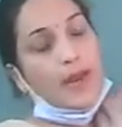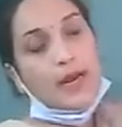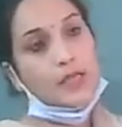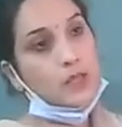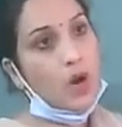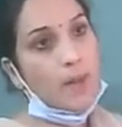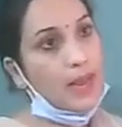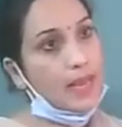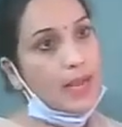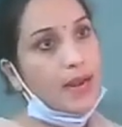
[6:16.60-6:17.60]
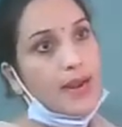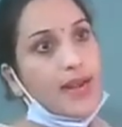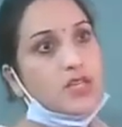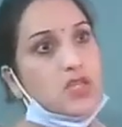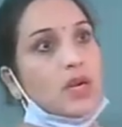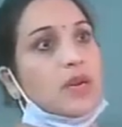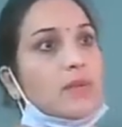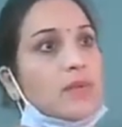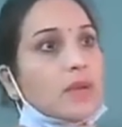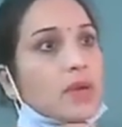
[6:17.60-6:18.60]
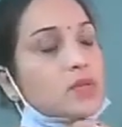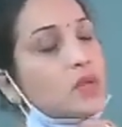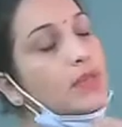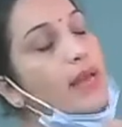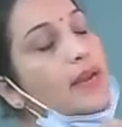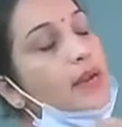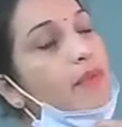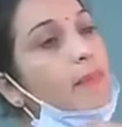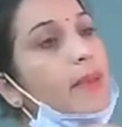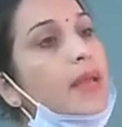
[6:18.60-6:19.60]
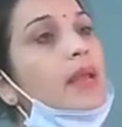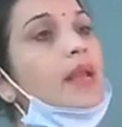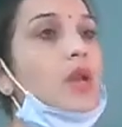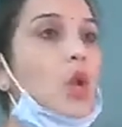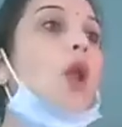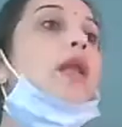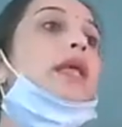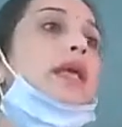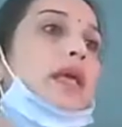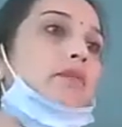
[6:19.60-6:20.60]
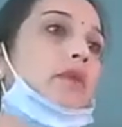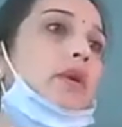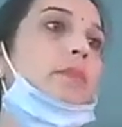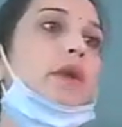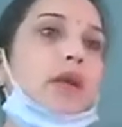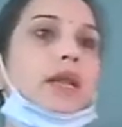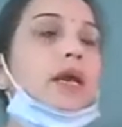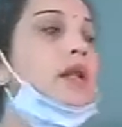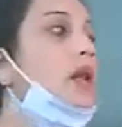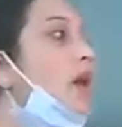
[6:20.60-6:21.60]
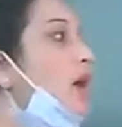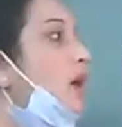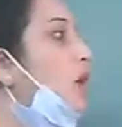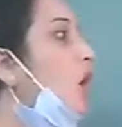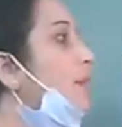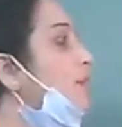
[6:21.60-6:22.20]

it is not making connection. So then it will be non-linking word. Clear? Now,